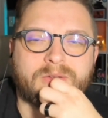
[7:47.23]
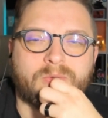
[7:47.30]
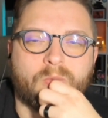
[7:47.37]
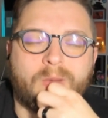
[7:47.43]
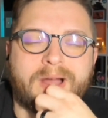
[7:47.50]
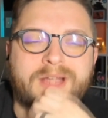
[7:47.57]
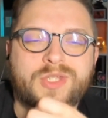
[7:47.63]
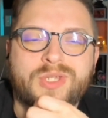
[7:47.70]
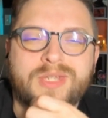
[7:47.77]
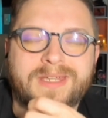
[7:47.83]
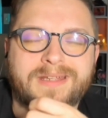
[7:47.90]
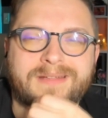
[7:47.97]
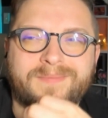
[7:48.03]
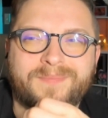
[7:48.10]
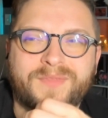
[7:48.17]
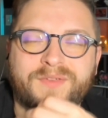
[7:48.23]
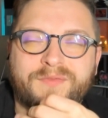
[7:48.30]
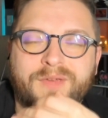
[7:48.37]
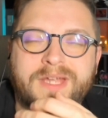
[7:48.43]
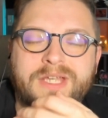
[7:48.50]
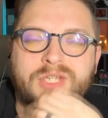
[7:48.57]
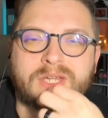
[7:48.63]
watching the
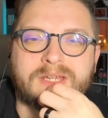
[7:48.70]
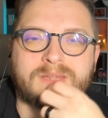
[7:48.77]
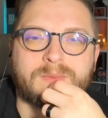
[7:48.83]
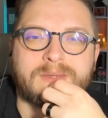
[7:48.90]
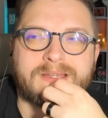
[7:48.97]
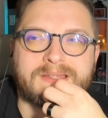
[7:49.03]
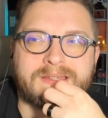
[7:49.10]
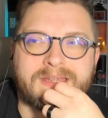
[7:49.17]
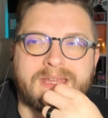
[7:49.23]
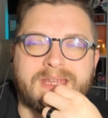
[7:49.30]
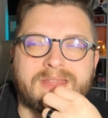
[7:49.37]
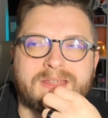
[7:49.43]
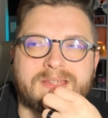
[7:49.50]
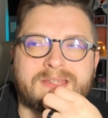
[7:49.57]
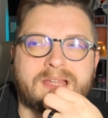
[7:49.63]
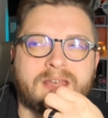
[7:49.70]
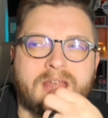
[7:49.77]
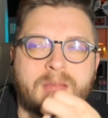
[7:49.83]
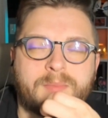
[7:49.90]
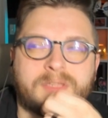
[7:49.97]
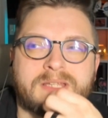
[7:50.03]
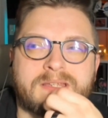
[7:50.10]
franchise, we see this
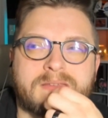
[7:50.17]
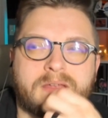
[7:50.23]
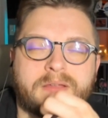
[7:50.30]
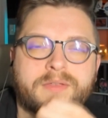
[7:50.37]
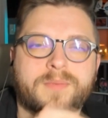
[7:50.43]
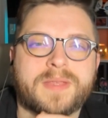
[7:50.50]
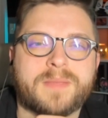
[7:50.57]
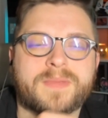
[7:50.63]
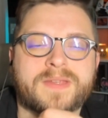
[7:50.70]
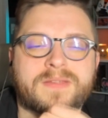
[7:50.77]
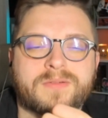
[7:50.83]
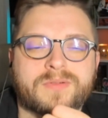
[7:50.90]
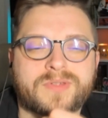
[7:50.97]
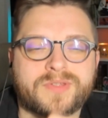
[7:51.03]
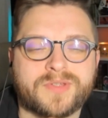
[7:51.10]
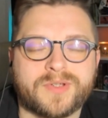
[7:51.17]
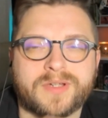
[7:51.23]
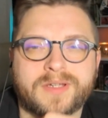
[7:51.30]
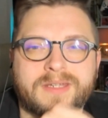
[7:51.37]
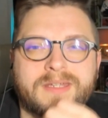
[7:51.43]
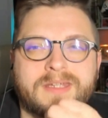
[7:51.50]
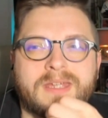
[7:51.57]
anomalous other be
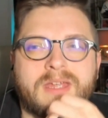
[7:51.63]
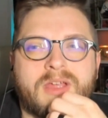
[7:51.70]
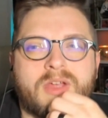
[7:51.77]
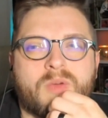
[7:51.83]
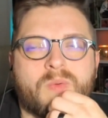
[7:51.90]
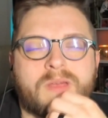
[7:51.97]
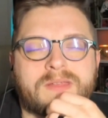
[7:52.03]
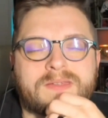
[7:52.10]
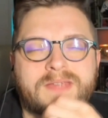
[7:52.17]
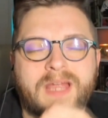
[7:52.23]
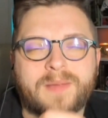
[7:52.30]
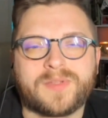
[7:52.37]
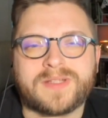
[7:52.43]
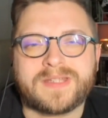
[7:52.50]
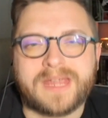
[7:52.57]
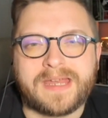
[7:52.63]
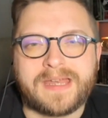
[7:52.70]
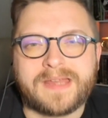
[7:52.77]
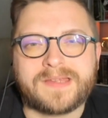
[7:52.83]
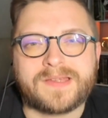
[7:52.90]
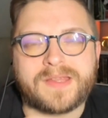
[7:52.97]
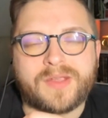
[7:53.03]
misunderstood while
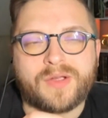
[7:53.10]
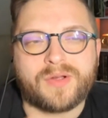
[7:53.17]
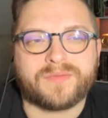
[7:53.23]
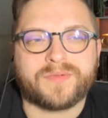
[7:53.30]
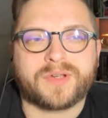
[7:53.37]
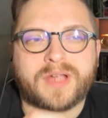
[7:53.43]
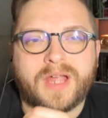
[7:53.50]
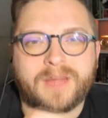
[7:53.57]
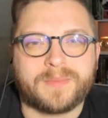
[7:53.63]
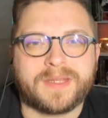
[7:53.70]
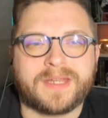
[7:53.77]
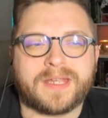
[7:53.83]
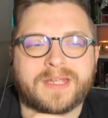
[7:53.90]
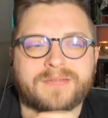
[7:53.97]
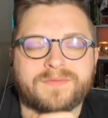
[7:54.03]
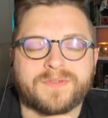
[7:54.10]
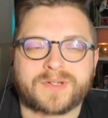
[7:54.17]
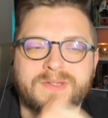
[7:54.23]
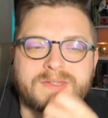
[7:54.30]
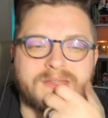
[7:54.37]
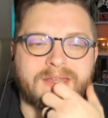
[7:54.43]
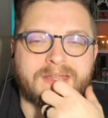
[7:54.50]
simultaneously overcoming
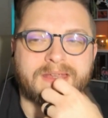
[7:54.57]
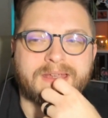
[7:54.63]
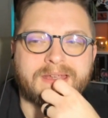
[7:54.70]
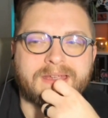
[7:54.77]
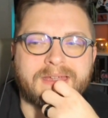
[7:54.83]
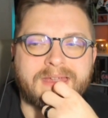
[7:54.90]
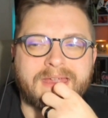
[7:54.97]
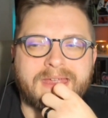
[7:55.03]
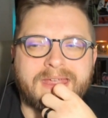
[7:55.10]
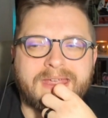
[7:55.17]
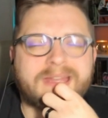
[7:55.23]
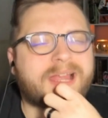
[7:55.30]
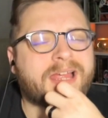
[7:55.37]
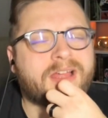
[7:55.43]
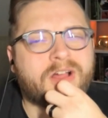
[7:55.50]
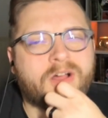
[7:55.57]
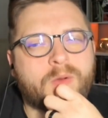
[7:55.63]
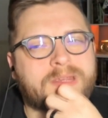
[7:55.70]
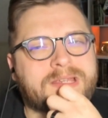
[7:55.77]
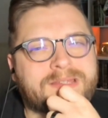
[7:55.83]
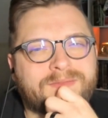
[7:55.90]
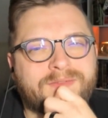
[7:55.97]
adversity. And I
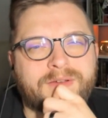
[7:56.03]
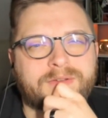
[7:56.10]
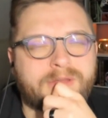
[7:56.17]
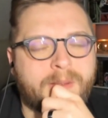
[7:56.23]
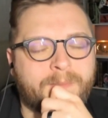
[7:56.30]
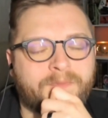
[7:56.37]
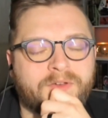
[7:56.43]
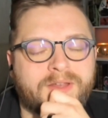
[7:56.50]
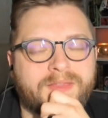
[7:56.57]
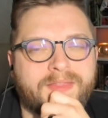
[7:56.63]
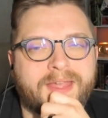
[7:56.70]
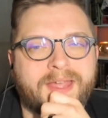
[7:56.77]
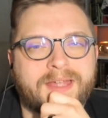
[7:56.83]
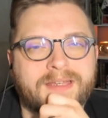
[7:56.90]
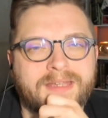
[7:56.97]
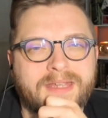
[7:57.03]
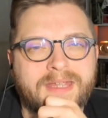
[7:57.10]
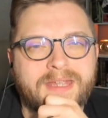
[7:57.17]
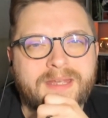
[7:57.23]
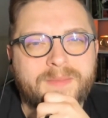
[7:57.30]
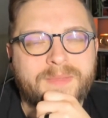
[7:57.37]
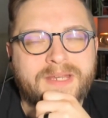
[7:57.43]
always found comfort in that,
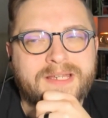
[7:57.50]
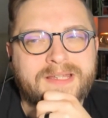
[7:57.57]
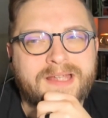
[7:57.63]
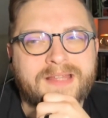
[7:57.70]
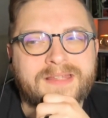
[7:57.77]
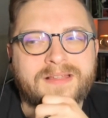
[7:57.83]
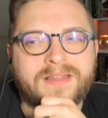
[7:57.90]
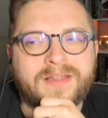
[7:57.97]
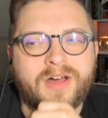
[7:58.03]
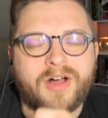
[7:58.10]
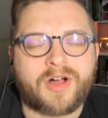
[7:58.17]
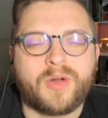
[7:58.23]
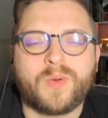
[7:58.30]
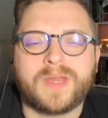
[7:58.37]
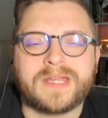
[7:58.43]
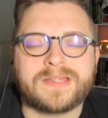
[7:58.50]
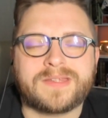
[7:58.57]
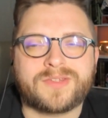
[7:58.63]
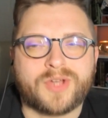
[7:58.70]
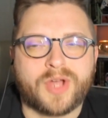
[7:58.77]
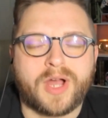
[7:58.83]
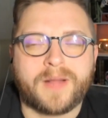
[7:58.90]
because Godzilla always
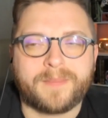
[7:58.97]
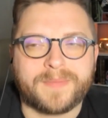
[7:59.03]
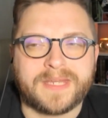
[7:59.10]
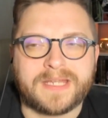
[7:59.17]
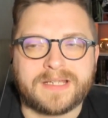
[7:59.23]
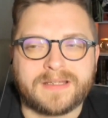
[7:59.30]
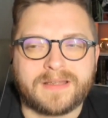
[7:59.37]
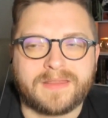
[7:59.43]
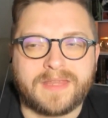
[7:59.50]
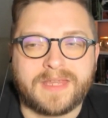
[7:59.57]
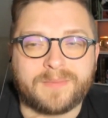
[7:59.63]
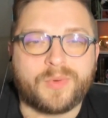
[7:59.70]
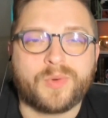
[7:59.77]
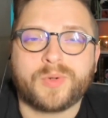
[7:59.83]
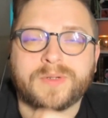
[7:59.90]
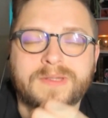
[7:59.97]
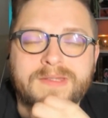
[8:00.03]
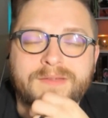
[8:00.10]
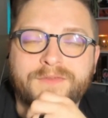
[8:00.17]
taught me the importance of